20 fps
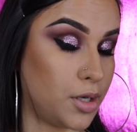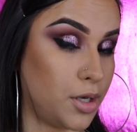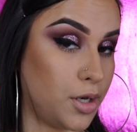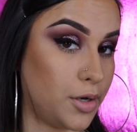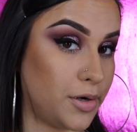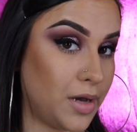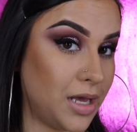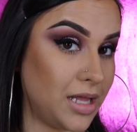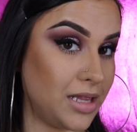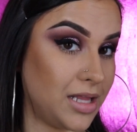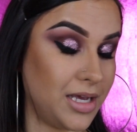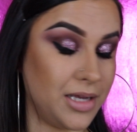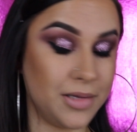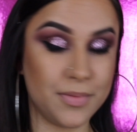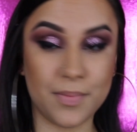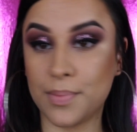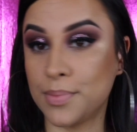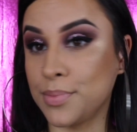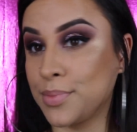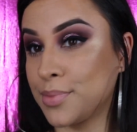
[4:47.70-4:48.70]
No highlight?
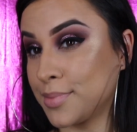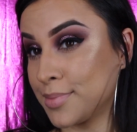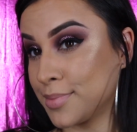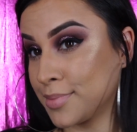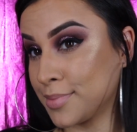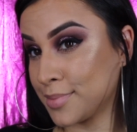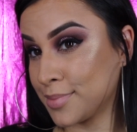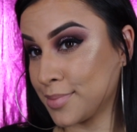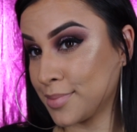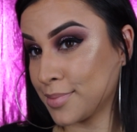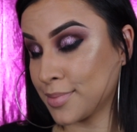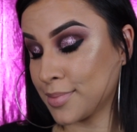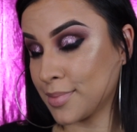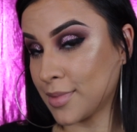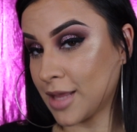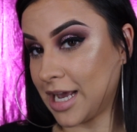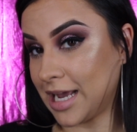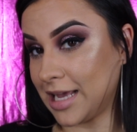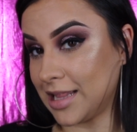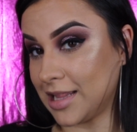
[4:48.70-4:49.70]

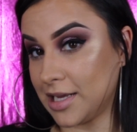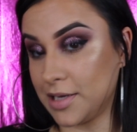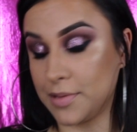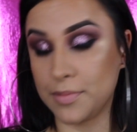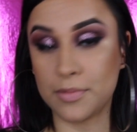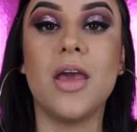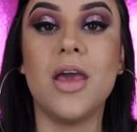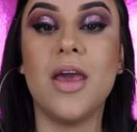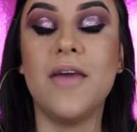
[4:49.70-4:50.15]
Highlight.